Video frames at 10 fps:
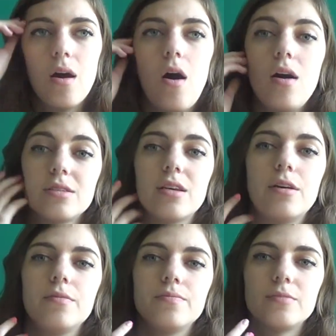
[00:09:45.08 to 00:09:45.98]

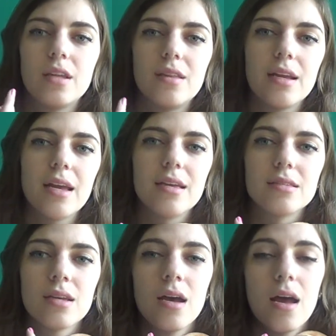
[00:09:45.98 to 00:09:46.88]
Also, the thing
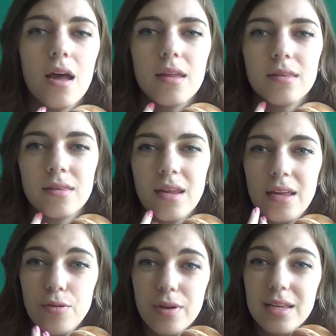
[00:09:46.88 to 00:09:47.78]
is,
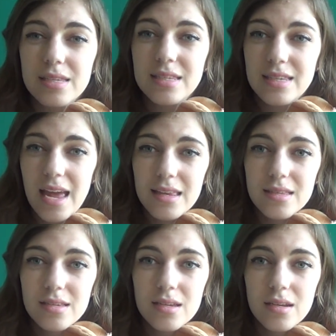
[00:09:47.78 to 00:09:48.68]
you can
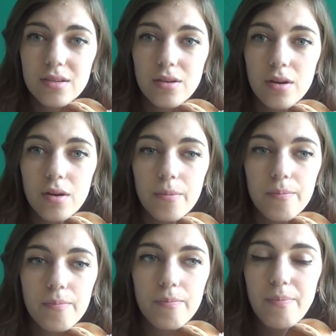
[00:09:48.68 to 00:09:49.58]
sit your
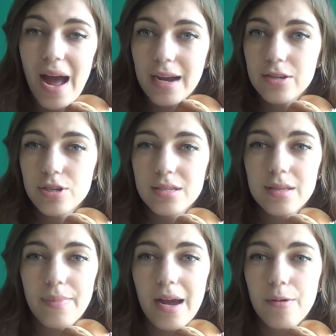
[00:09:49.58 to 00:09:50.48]
packages in
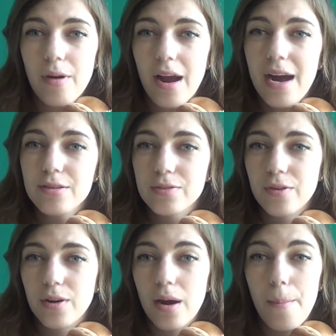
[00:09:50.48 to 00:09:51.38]
the Buyee warehouse
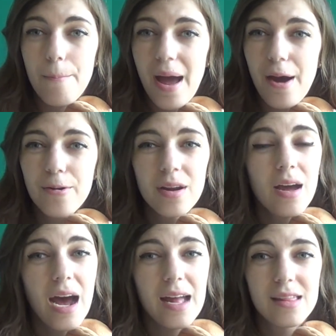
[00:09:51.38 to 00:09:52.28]
for about,
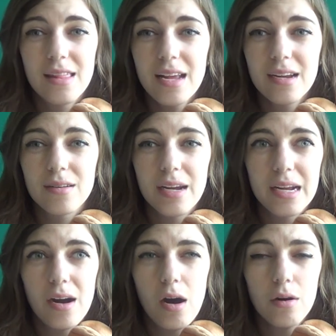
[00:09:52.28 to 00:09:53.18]
I think,
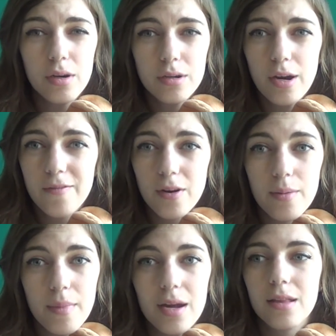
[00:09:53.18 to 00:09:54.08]
like a little over
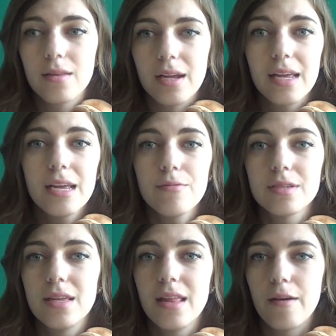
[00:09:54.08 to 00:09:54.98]
a month. Like he
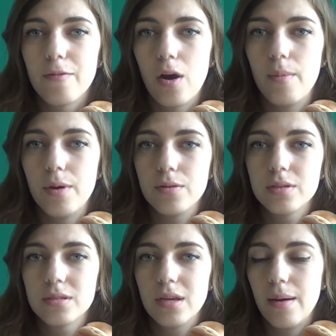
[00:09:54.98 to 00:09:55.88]
was in there for
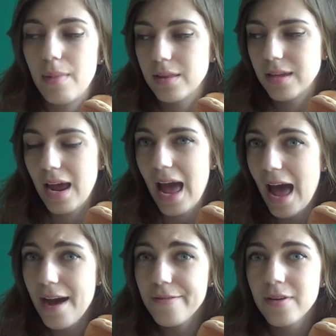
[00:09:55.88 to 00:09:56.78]
almost a month and a
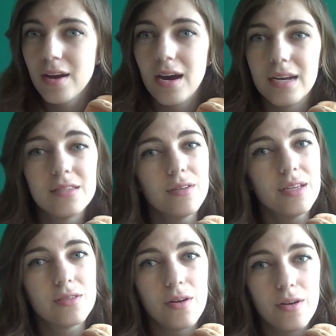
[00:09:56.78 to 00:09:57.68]
half until
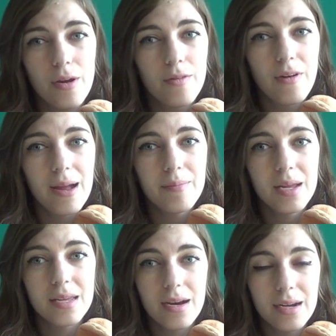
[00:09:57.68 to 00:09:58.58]
they started notifying
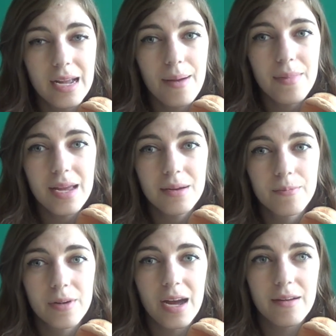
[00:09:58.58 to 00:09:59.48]
me, yelling at me,
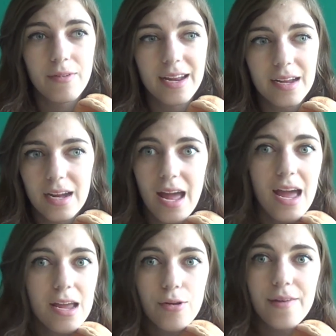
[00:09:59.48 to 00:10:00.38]
kind of like,
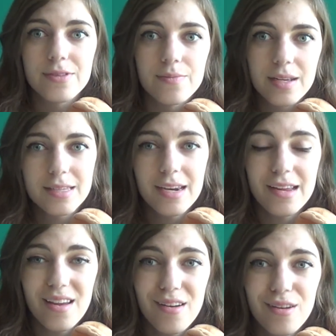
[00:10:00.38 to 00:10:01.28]
hey, you have something
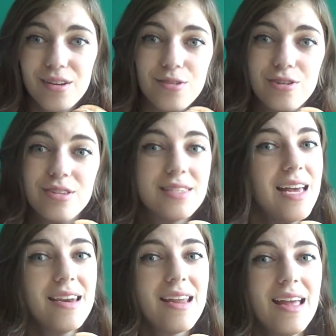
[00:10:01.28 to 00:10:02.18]
sitting here, you should
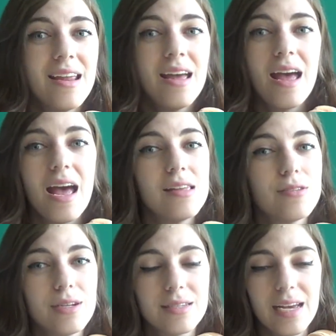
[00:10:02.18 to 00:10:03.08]
send it. And
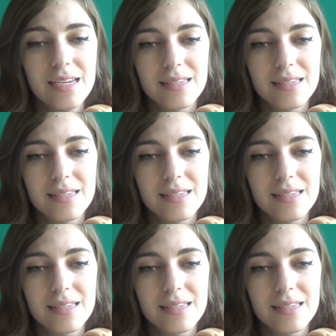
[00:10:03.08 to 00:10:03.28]
so I decided